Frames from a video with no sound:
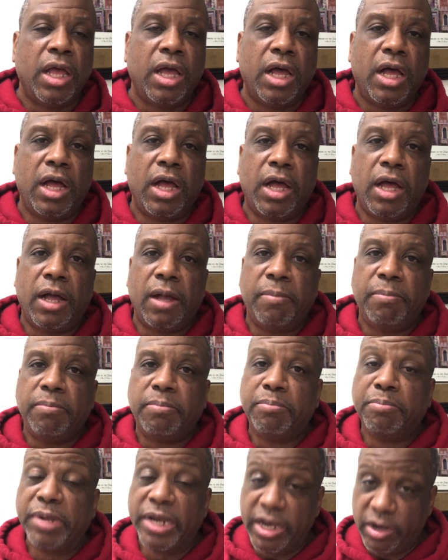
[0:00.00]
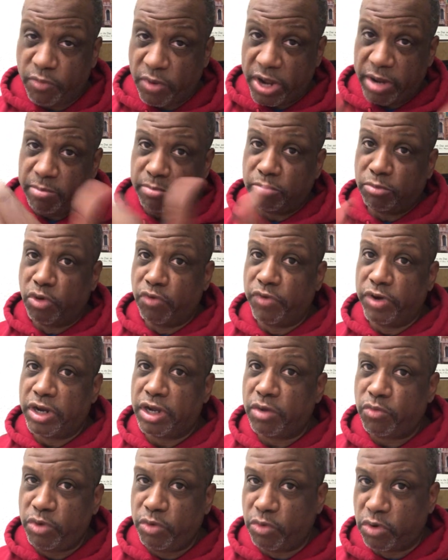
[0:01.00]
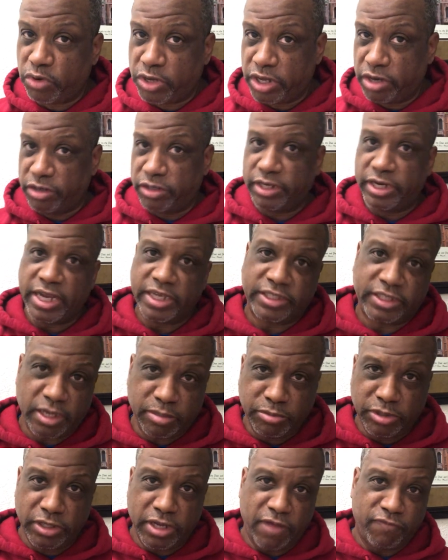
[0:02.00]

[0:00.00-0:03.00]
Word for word: Um, but anyway, moving on. We won't get onto that subject.